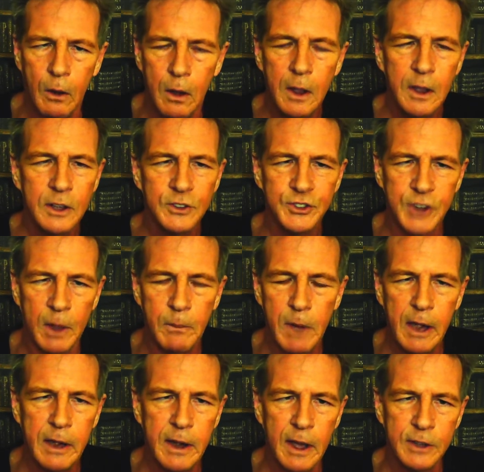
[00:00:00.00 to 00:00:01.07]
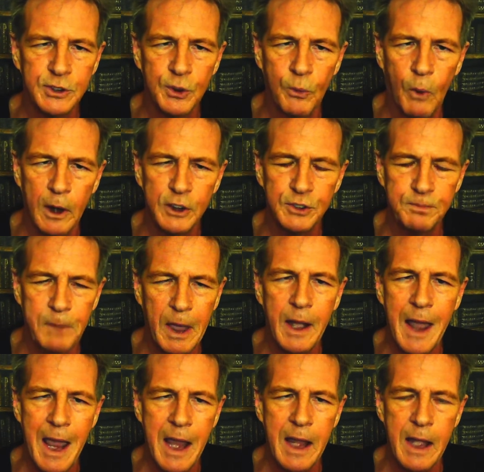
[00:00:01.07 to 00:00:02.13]
somebody doesn't want to spend
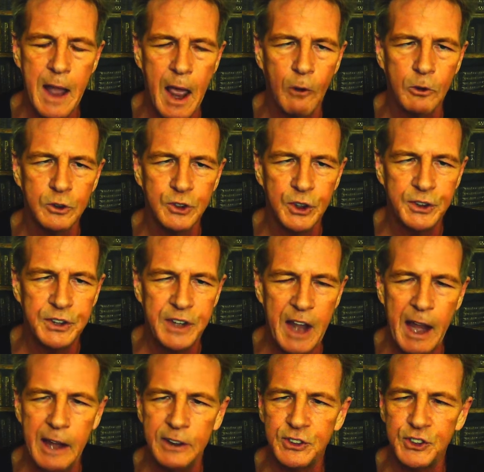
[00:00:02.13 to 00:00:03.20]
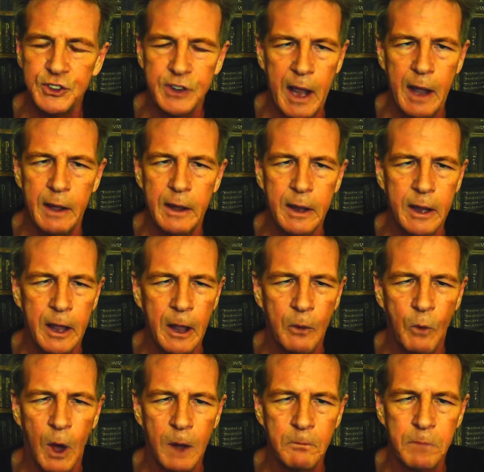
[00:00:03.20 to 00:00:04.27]
8 hours a day standing in
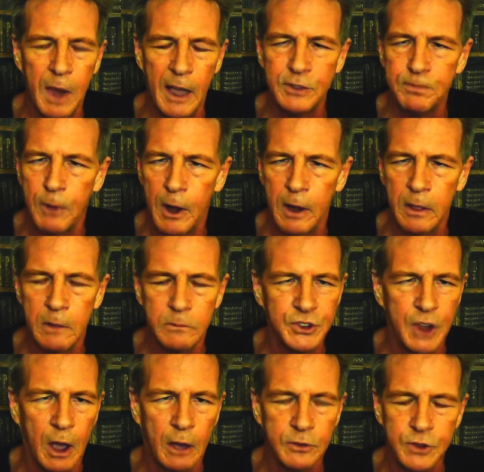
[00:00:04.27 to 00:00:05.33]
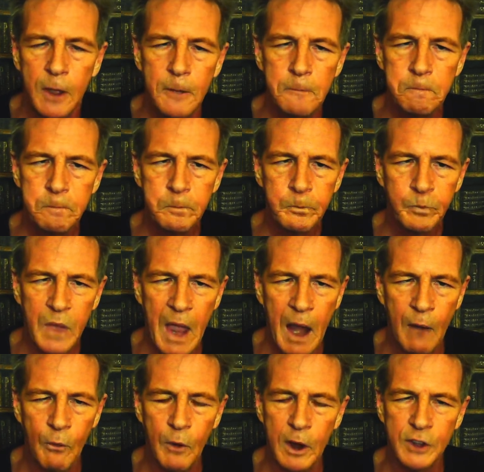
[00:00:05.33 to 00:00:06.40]
one place, putting themselves at
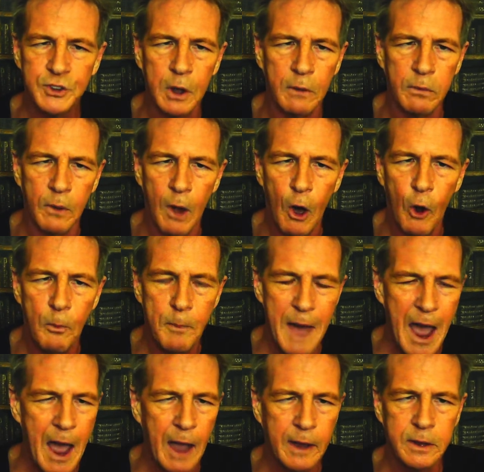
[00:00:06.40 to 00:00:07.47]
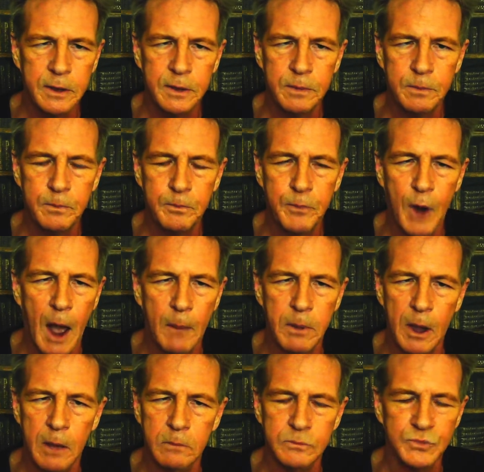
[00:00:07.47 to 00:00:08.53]
risk of low back
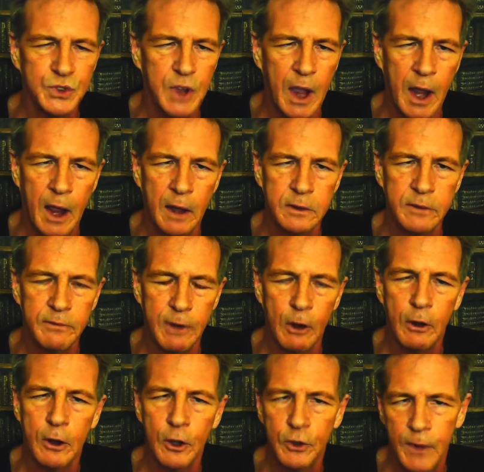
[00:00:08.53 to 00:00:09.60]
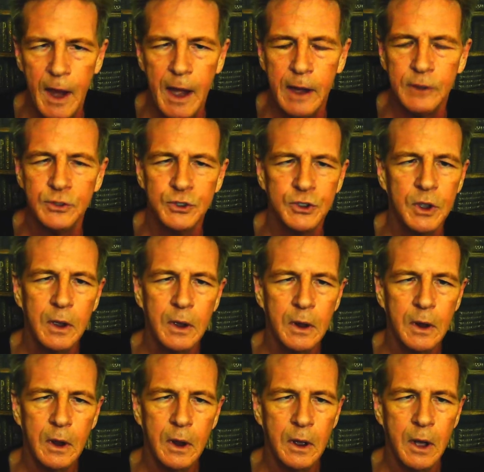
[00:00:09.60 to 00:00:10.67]
problems and varicose veins.
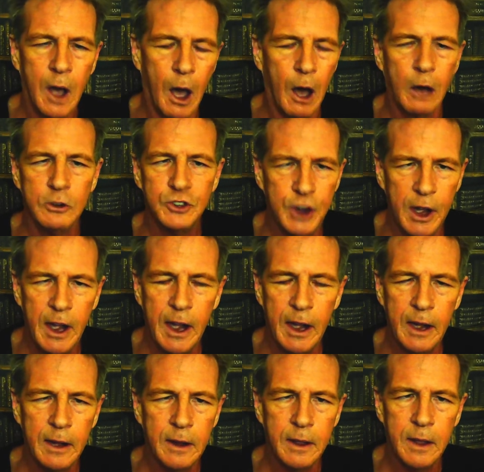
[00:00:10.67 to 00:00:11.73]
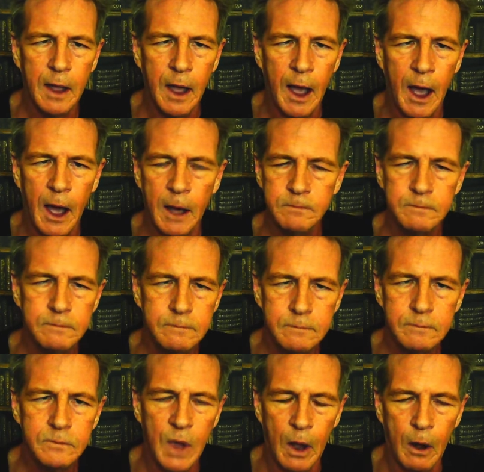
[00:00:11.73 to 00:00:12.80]
Oh, gee, for
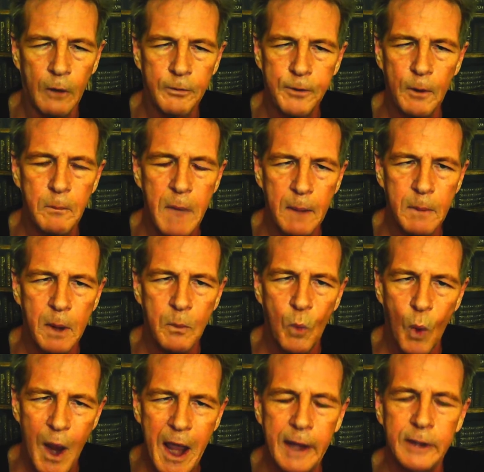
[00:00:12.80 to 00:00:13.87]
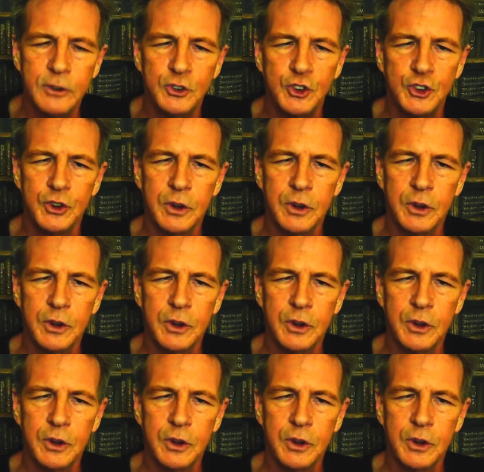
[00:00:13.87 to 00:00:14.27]
minimum wage.